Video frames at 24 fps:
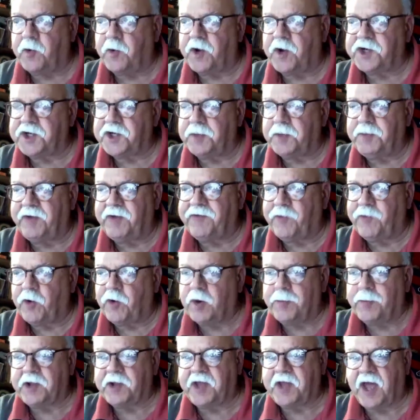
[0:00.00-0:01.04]
question before
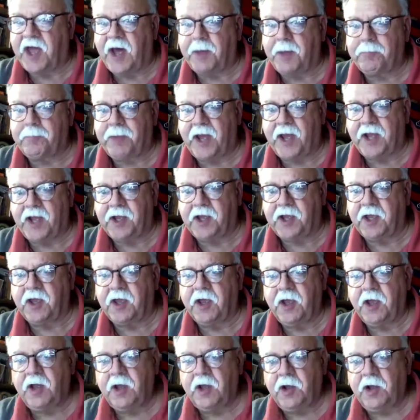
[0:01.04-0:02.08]
about combating
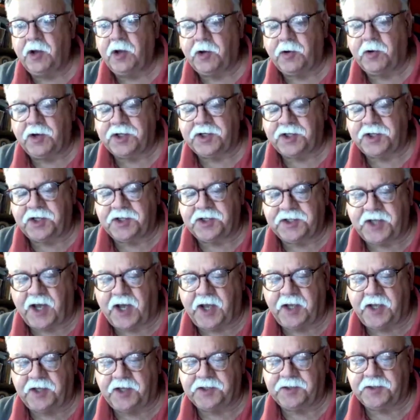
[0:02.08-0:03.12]
Christian
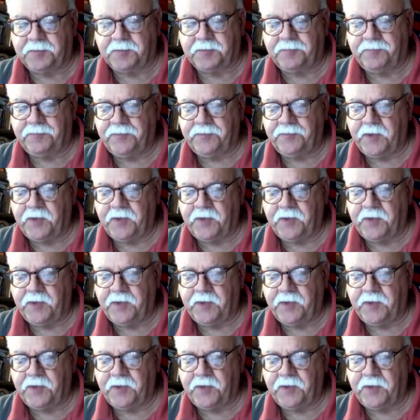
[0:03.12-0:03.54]
Zionism.